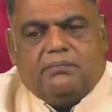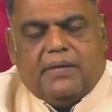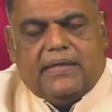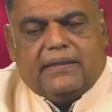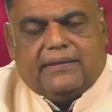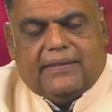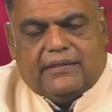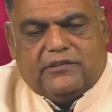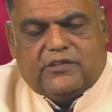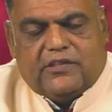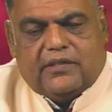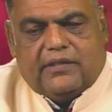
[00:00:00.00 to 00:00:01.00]
my
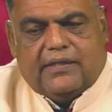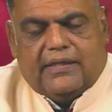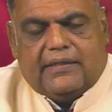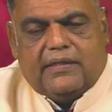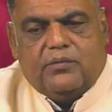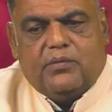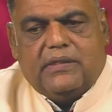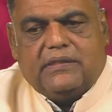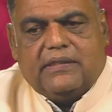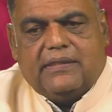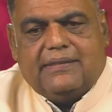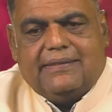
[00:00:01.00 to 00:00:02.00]
attention that in
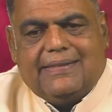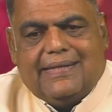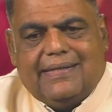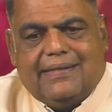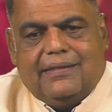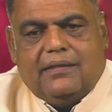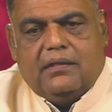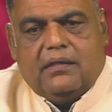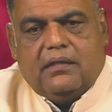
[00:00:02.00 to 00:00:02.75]
Region 10,